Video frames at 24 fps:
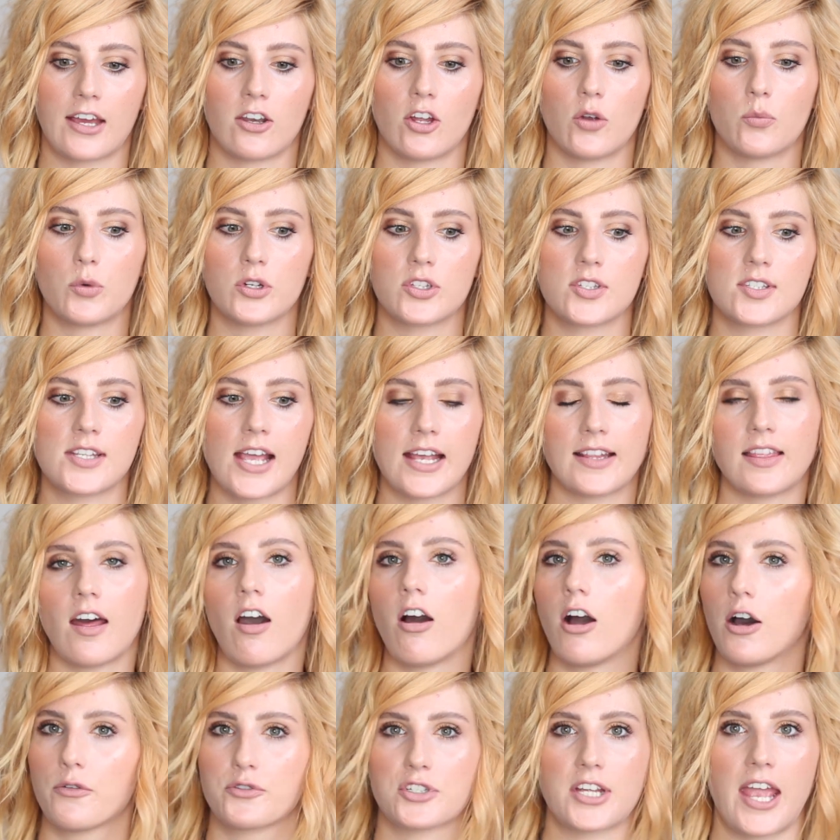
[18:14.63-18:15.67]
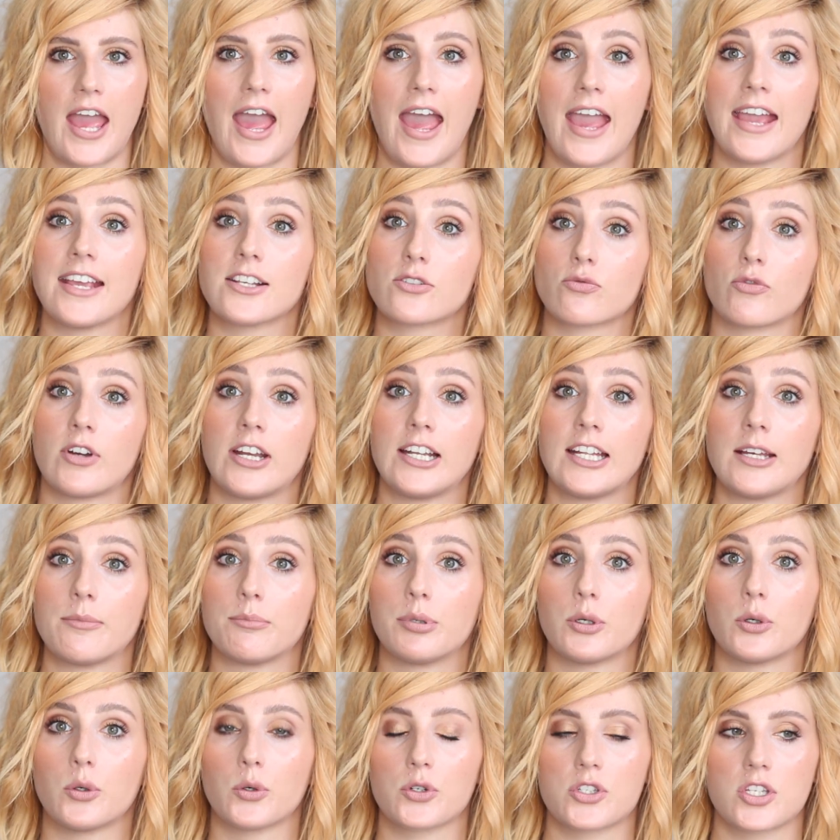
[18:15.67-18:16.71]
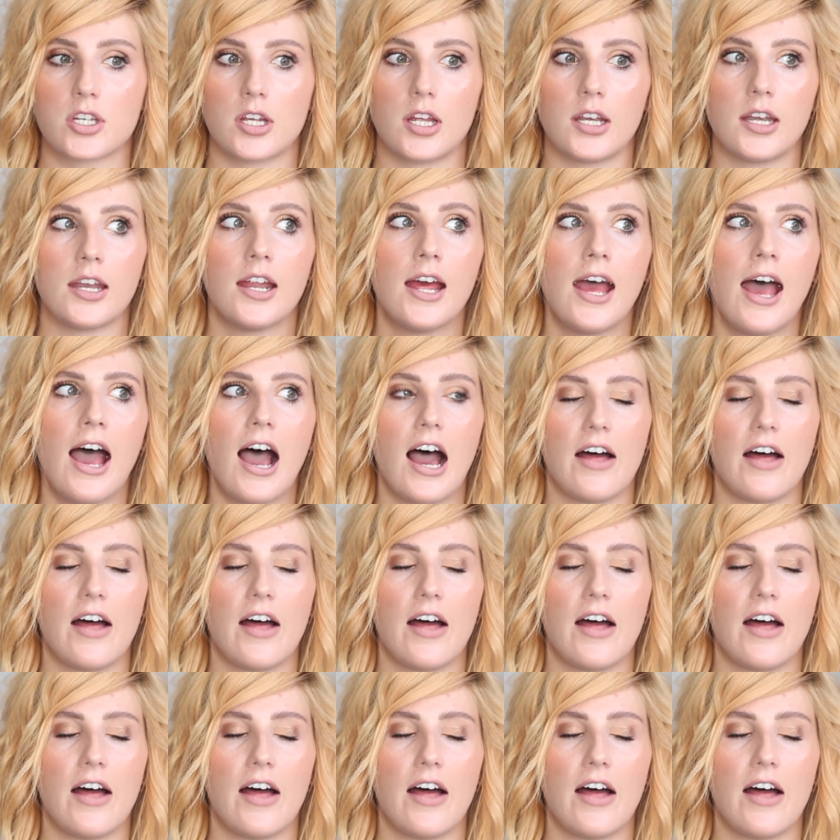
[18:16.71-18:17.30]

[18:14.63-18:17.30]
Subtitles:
And I would say that aftercare is really important,